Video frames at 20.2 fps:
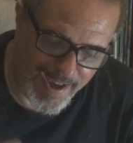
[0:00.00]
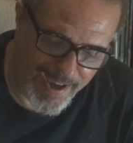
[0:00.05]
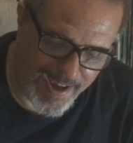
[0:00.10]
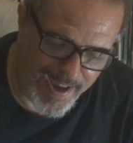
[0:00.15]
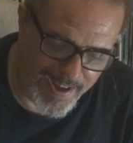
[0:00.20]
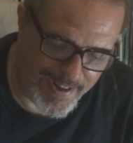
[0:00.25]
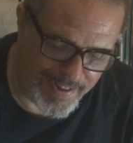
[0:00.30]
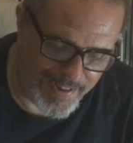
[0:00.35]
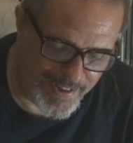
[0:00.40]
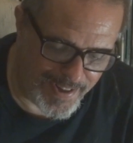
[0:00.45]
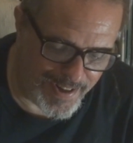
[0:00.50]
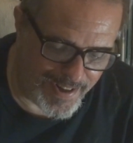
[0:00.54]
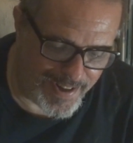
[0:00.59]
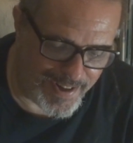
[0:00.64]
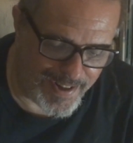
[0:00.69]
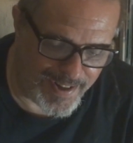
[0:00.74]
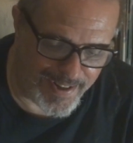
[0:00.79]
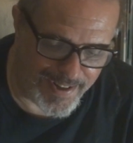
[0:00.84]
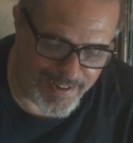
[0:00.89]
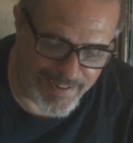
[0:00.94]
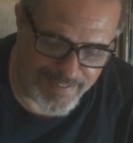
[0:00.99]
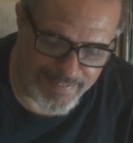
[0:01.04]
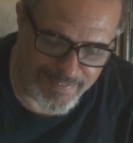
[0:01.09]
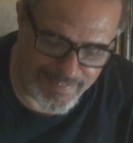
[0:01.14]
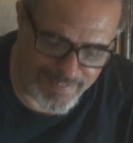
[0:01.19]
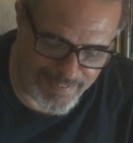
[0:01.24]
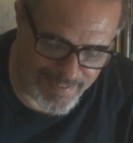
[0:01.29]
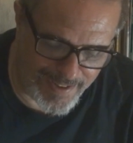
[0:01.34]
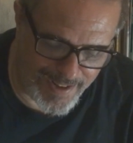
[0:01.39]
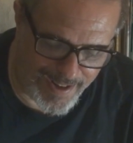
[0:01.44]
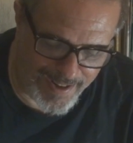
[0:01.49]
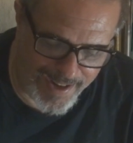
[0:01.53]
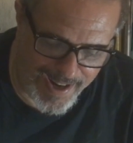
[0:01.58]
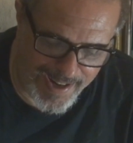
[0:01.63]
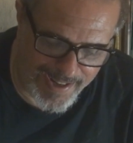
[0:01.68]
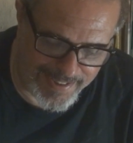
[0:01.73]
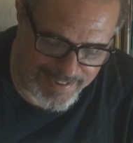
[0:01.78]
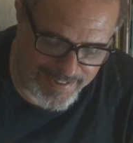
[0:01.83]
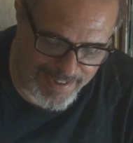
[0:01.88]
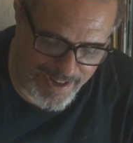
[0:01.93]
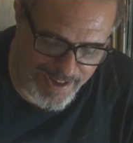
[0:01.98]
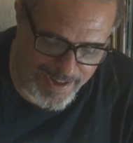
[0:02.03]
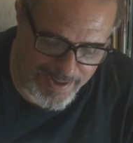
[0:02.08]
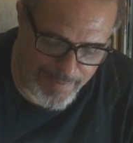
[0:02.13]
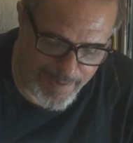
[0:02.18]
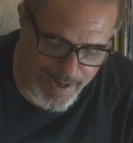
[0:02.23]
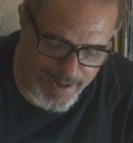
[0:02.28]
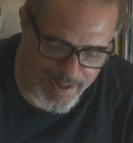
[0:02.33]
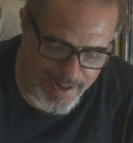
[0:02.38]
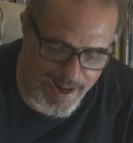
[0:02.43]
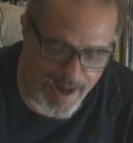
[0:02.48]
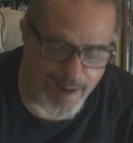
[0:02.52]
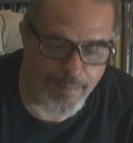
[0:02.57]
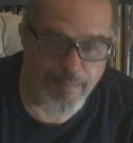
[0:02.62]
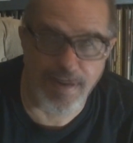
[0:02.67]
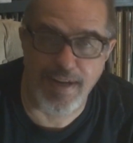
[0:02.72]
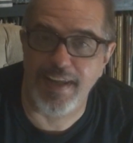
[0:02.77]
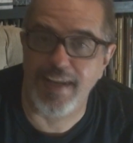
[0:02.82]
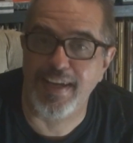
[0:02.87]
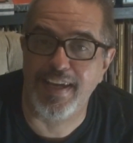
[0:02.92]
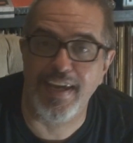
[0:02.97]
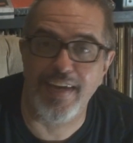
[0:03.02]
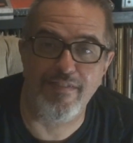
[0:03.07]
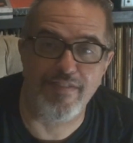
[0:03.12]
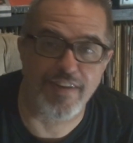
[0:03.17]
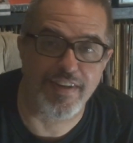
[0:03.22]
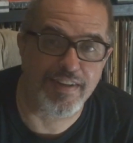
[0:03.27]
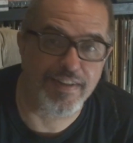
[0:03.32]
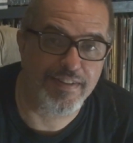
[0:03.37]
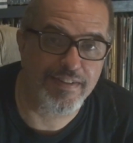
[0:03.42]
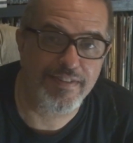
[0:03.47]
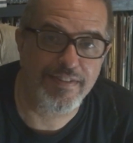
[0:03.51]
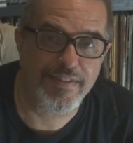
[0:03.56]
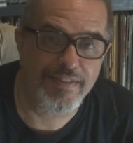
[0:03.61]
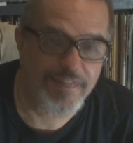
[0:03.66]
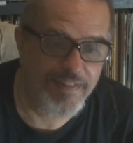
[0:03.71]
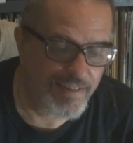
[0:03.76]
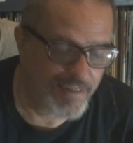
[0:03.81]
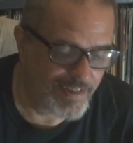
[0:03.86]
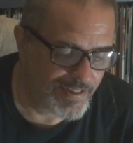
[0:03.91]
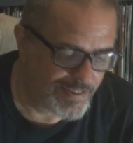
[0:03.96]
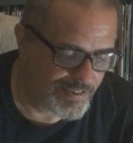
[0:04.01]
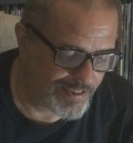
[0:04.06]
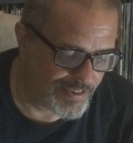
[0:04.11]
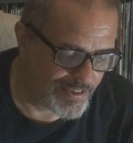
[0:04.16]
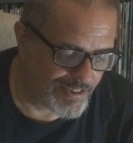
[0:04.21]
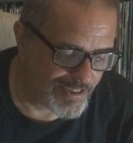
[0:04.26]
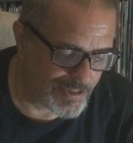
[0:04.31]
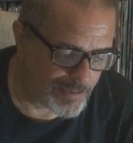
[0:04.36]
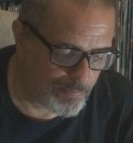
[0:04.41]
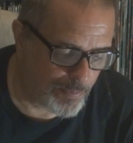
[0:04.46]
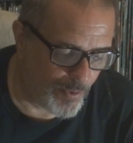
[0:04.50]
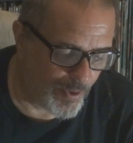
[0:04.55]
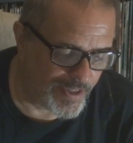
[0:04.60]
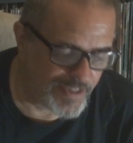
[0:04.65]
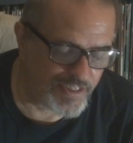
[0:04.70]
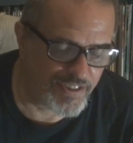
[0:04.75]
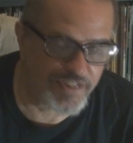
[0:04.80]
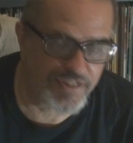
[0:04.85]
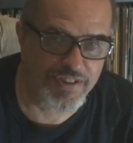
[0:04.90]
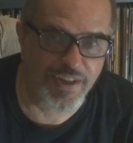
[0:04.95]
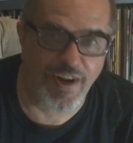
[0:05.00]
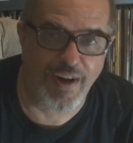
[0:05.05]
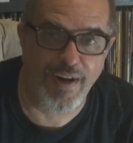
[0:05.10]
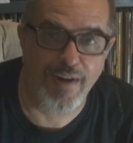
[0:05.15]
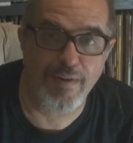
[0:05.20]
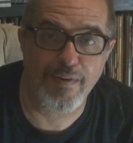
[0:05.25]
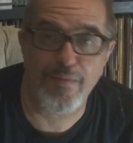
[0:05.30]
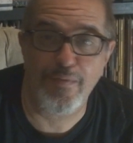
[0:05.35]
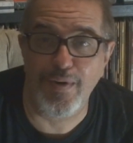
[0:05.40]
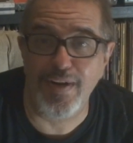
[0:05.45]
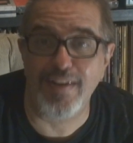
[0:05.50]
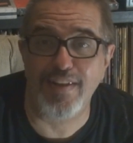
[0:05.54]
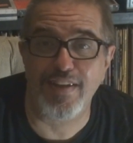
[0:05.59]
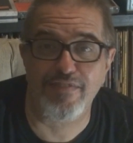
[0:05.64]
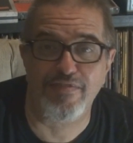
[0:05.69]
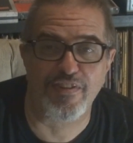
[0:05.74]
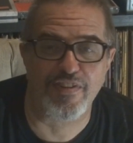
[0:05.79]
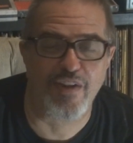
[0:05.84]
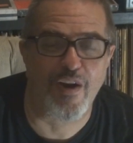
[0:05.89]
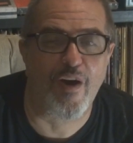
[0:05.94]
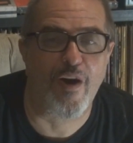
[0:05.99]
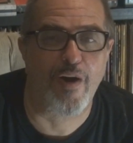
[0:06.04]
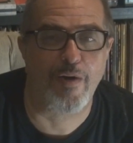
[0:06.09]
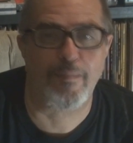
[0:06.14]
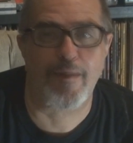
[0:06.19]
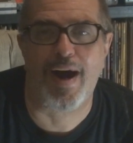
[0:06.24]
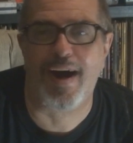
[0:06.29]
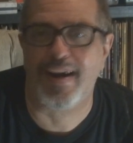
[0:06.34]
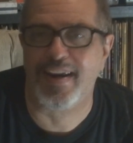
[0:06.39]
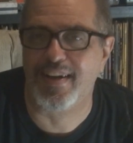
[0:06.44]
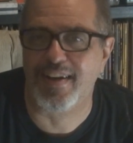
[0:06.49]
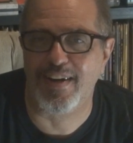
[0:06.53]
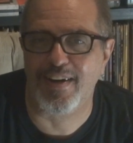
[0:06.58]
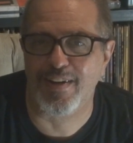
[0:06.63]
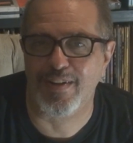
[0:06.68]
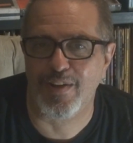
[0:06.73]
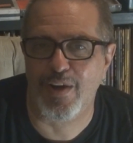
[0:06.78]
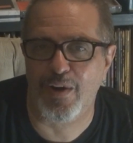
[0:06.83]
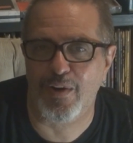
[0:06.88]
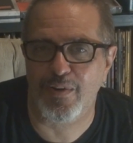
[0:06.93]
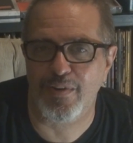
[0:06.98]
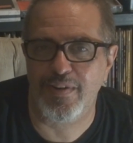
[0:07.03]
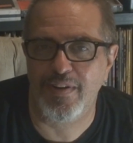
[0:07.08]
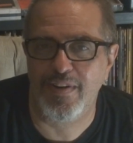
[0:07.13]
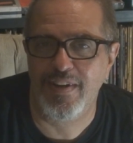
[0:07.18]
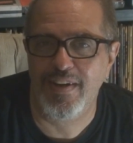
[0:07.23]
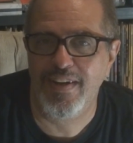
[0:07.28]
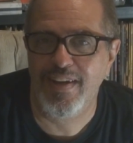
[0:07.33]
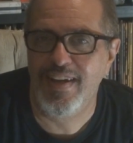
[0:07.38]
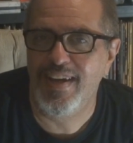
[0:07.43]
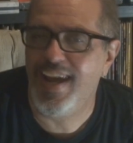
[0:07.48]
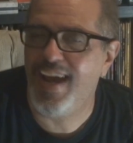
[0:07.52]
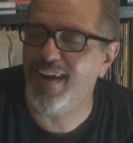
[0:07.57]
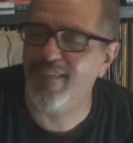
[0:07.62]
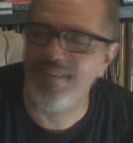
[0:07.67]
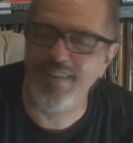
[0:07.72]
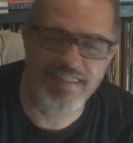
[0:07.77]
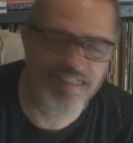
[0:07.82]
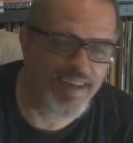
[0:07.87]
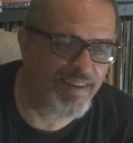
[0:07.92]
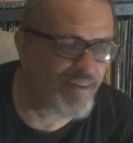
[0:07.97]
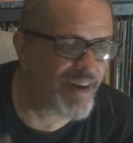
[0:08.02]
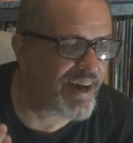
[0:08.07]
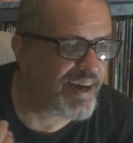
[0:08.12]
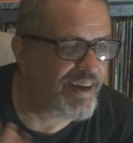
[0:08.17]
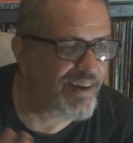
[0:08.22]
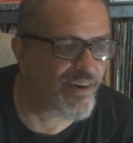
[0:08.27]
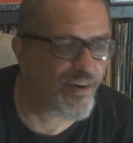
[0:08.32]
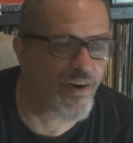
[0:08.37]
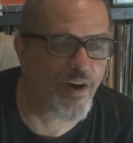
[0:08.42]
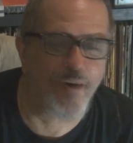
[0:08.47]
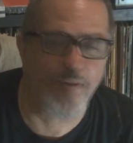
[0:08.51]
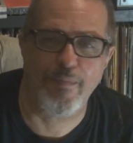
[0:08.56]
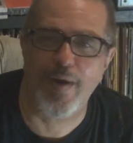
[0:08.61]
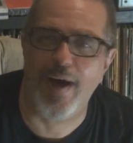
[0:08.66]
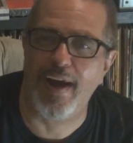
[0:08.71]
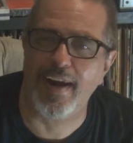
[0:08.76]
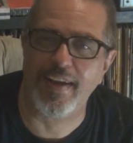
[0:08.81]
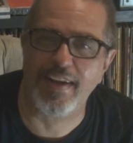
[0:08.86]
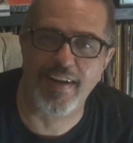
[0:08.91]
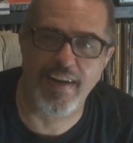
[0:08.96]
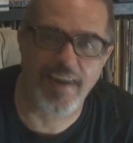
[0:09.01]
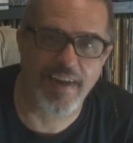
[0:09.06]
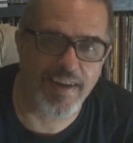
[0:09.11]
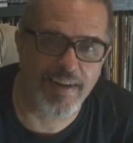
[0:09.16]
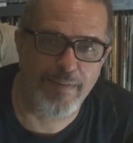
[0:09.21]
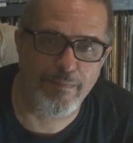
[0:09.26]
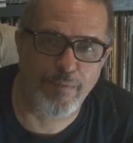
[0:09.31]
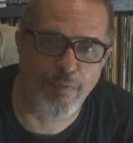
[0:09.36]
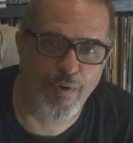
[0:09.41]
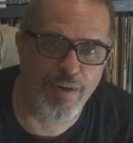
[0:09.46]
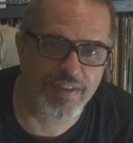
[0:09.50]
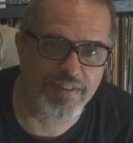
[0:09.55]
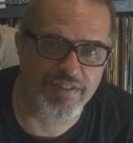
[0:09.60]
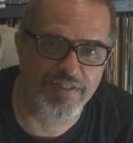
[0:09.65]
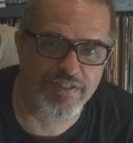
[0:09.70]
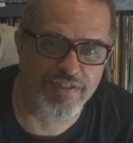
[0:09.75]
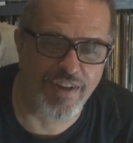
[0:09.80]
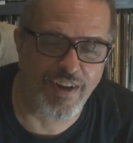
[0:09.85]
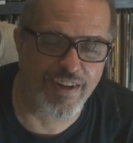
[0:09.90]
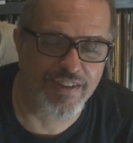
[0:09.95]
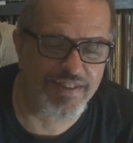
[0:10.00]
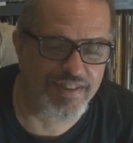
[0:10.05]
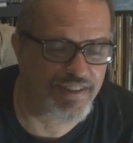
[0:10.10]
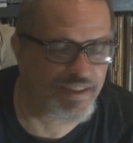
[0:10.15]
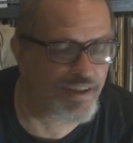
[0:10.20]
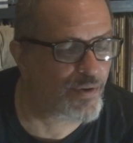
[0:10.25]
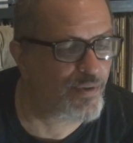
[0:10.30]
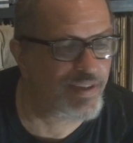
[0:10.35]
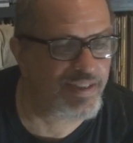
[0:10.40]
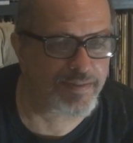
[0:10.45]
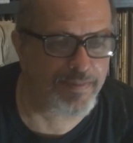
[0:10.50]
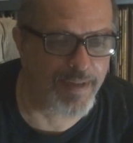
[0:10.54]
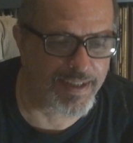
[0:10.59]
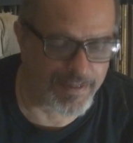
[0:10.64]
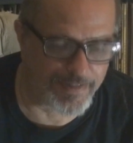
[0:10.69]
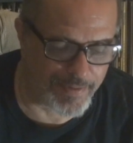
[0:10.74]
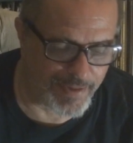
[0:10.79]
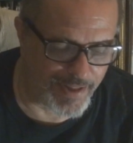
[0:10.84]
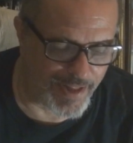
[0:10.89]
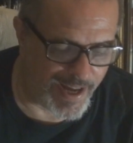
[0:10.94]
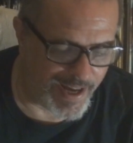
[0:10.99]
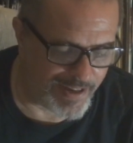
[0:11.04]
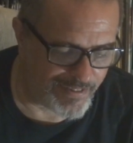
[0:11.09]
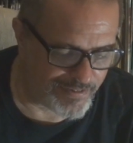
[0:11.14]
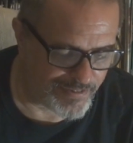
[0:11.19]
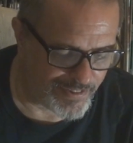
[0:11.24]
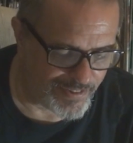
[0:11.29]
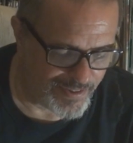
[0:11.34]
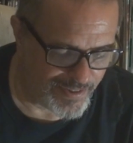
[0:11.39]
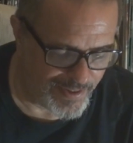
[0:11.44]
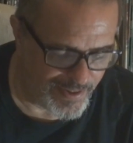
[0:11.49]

And uh, I gotta tell you, man, I'm gonna give it to this Poison song really for the harmonica alone. Every time I hear a harmonica in Poison songs, it always makes me laugh.